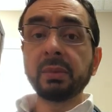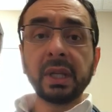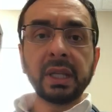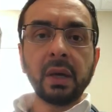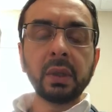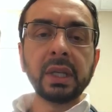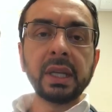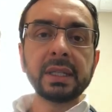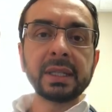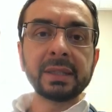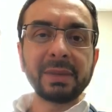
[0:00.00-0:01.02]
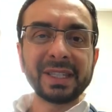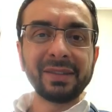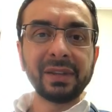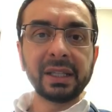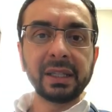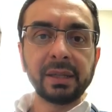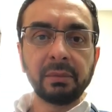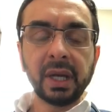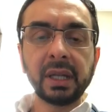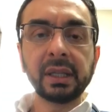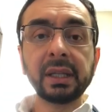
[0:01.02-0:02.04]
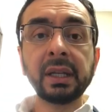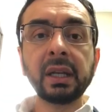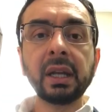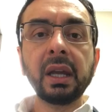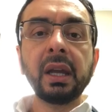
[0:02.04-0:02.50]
But nowadays, and specifically in my clinic,